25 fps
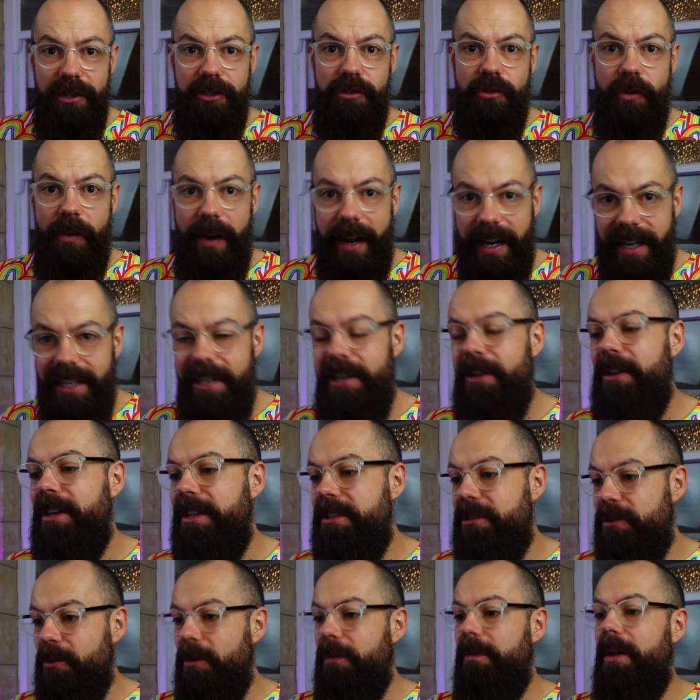at drawing and you can
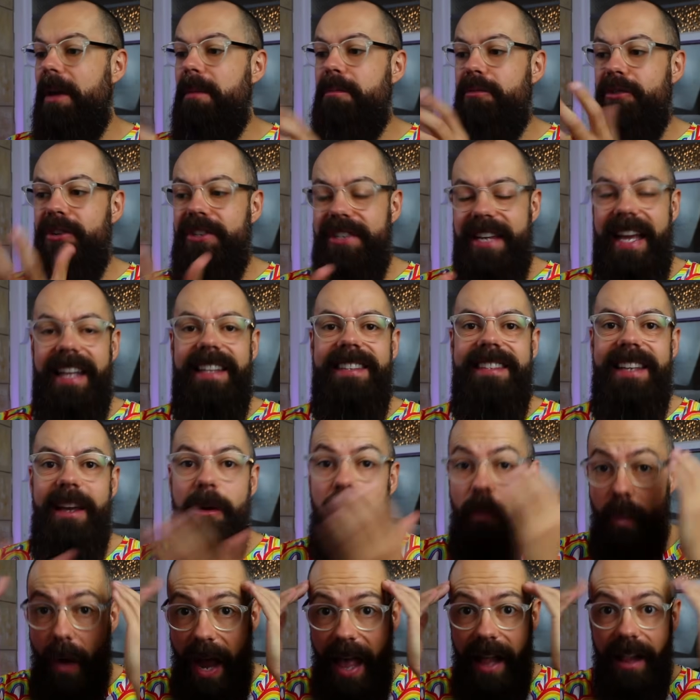sort of like present it
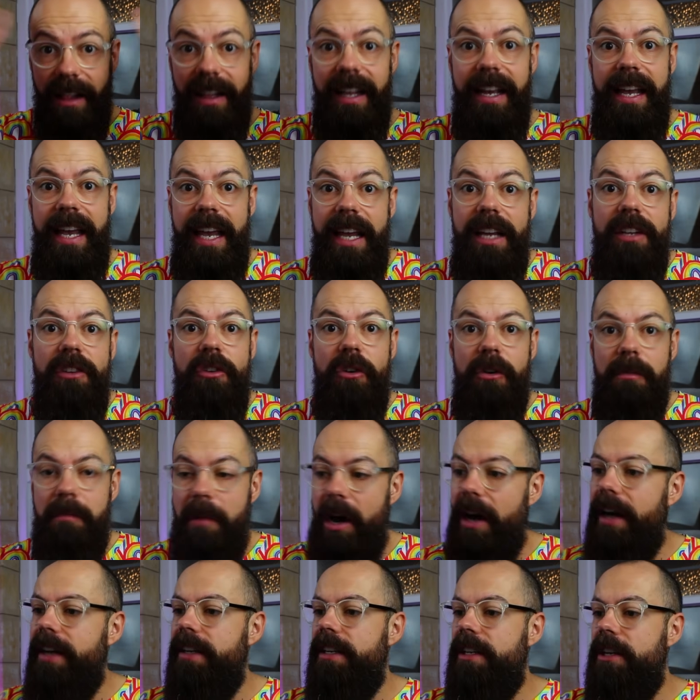well in your
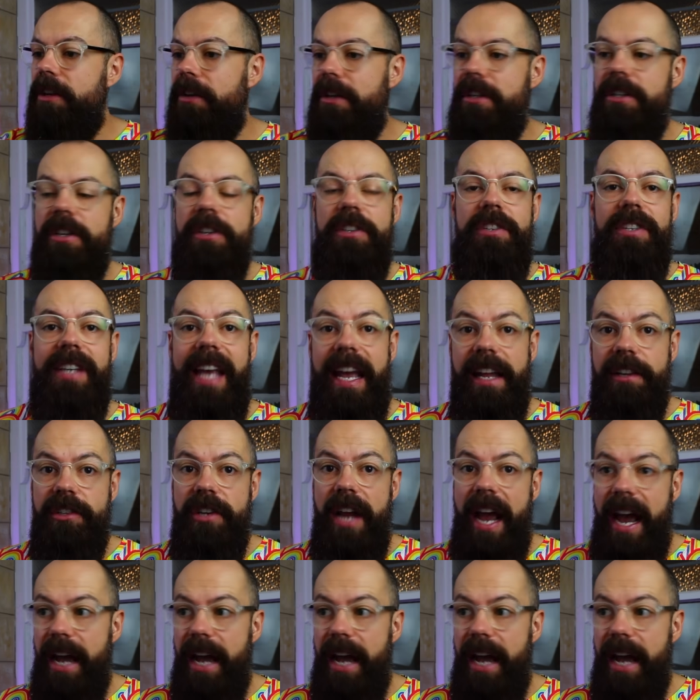mind and you can just sketch it